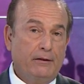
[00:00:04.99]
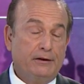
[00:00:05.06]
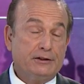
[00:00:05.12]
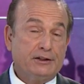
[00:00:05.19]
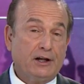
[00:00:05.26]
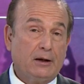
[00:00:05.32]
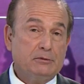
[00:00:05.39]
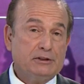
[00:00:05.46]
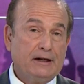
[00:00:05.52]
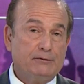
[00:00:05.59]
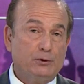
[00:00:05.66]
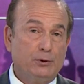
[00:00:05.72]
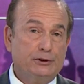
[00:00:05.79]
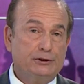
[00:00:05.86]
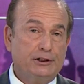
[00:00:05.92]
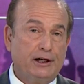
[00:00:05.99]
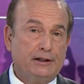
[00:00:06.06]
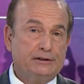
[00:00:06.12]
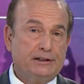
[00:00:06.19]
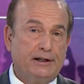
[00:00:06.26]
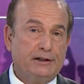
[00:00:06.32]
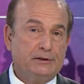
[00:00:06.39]
This comes after a
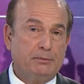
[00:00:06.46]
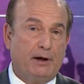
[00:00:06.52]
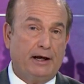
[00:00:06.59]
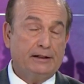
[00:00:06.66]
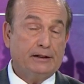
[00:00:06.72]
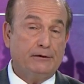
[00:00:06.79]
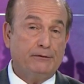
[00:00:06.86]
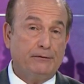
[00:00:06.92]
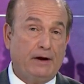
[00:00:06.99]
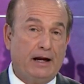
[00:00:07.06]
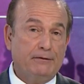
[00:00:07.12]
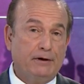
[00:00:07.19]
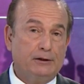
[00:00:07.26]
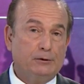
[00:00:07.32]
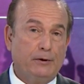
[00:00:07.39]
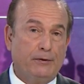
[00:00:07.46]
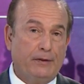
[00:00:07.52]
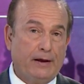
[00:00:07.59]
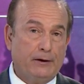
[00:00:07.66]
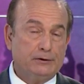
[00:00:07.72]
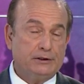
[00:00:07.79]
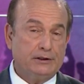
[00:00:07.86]
judge set his bond at
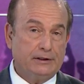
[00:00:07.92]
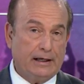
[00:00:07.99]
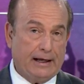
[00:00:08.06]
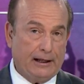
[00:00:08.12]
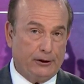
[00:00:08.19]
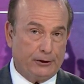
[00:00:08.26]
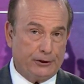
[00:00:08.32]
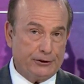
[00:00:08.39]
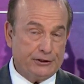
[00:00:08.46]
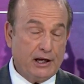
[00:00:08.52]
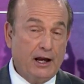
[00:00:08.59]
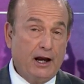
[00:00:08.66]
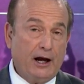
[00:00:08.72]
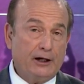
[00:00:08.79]
$500,000